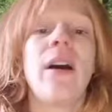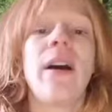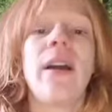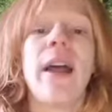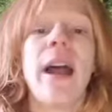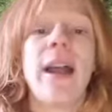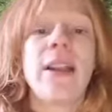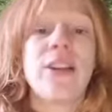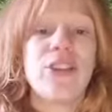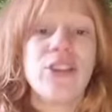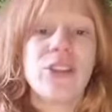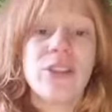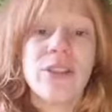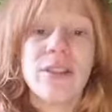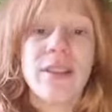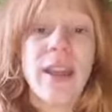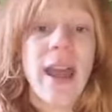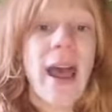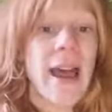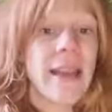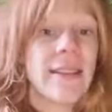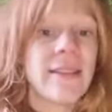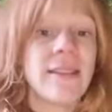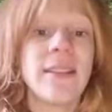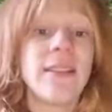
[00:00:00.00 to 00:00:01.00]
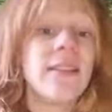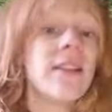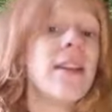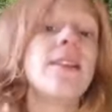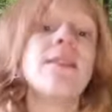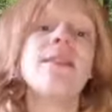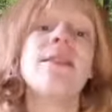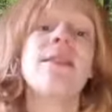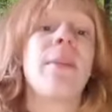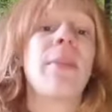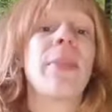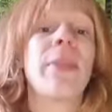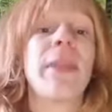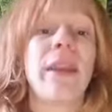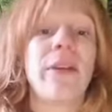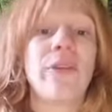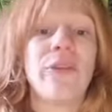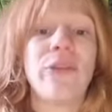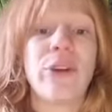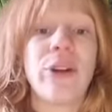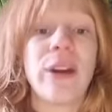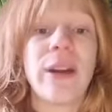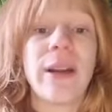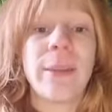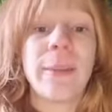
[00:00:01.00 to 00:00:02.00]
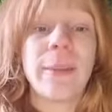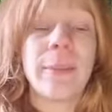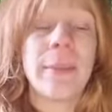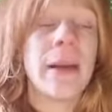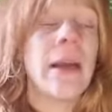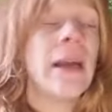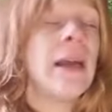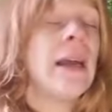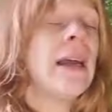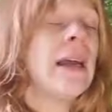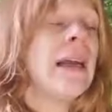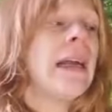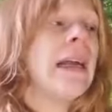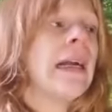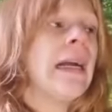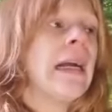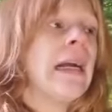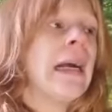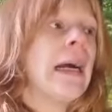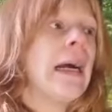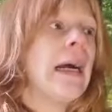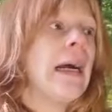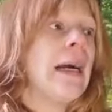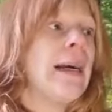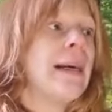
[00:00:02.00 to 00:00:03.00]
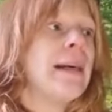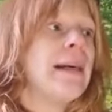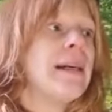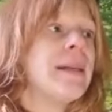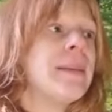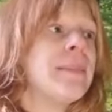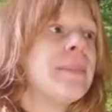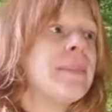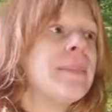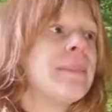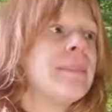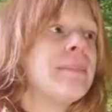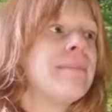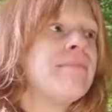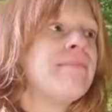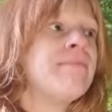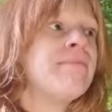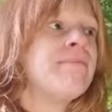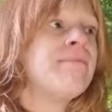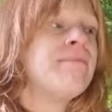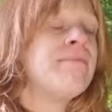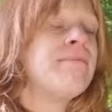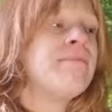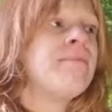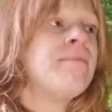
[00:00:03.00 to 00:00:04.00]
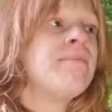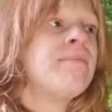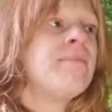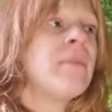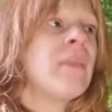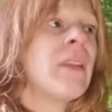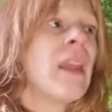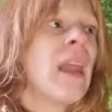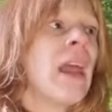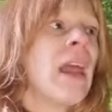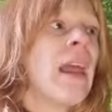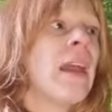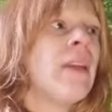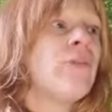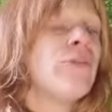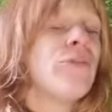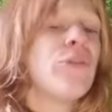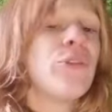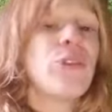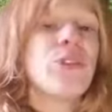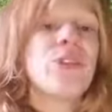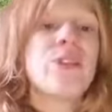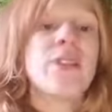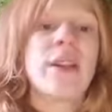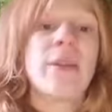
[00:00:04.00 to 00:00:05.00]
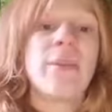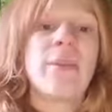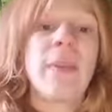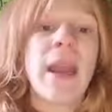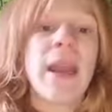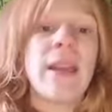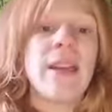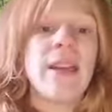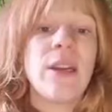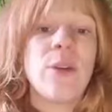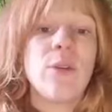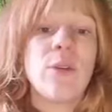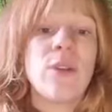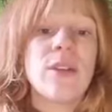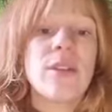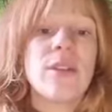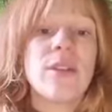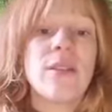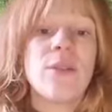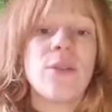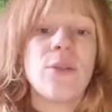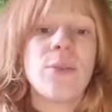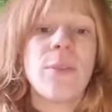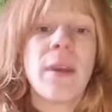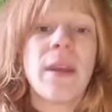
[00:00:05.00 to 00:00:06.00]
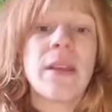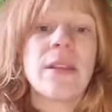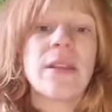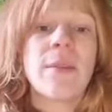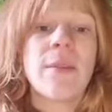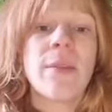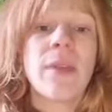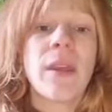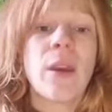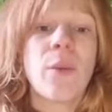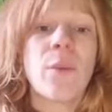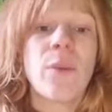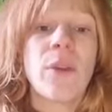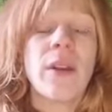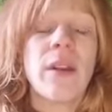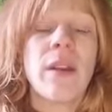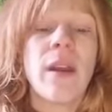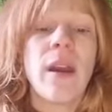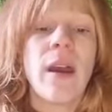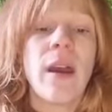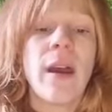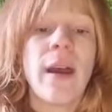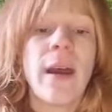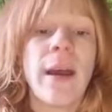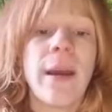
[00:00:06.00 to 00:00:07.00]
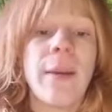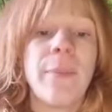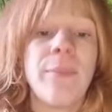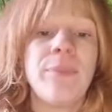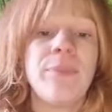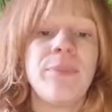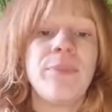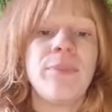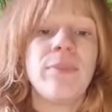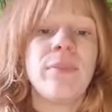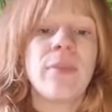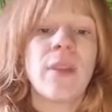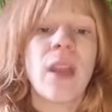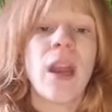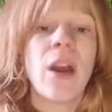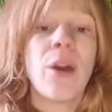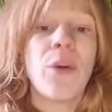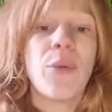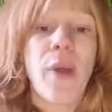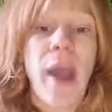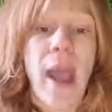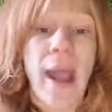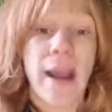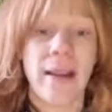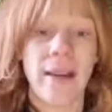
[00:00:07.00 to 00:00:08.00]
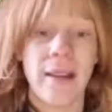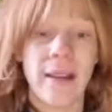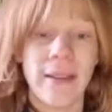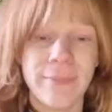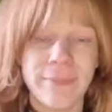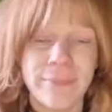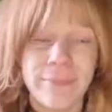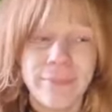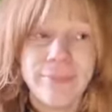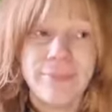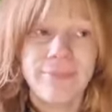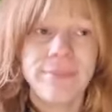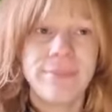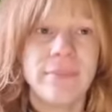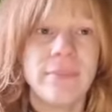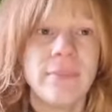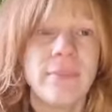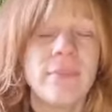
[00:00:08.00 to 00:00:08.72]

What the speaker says: thought I just had to knit something for him. And first off, my idea was to make something with a raglan,